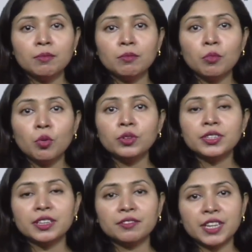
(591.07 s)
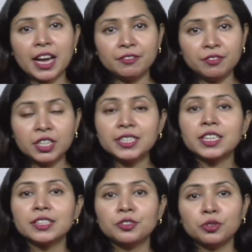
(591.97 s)
more diverse
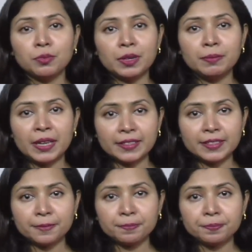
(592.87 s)
consumer base.